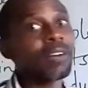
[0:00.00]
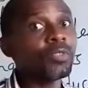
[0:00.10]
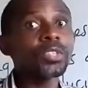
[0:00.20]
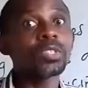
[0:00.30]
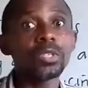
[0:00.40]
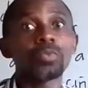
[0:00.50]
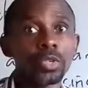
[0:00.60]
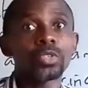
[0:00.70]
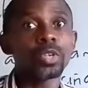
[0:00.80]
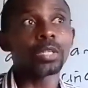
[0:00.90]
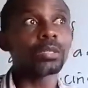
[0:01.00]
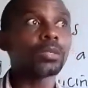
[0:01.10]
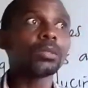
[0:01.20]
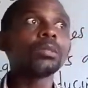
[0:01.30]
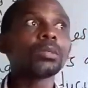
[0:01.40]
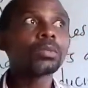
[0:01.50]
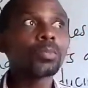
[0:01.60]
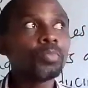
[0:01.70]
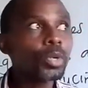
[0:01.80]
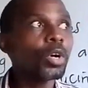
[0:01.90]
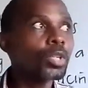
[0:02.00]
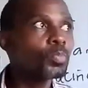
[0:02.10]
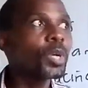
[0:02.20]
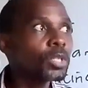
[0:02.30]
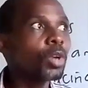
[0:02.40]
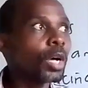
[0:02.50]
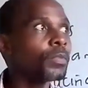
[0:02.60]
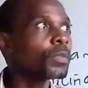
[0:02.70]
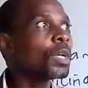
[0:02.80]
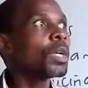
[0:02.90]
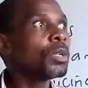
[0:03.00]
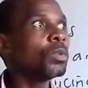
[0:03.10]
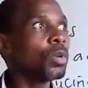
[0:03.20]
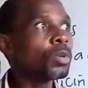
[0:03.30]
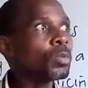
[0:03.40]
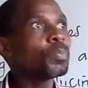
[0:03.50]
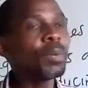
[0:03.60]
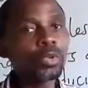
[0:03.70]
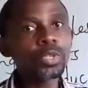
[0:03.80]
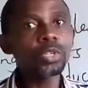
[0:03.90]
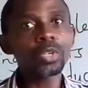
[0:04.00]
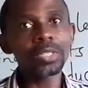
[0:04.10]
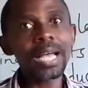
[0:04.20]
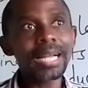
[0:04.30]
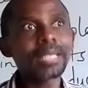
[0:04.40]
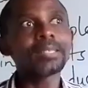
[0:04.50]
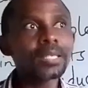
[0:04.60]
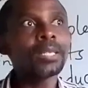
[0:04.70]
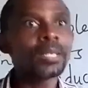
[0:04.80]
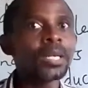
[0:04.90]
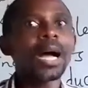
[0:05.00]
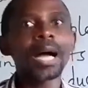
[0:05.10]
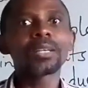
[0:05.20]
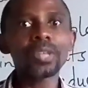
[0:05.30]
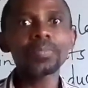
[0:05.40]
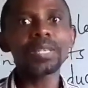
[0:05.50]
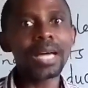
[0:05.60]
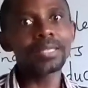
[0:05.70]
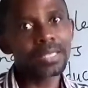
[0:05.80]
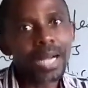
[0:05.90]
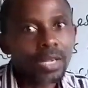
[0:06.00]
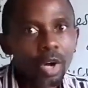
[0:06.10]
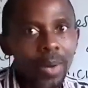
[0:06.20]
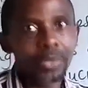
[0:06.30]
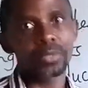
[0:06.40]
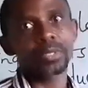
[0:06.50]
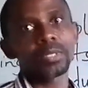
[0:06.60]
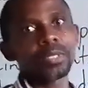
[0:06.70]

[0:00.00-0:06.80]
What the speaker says: I've not seen the question, because based on permutations, I can say something like this can come out.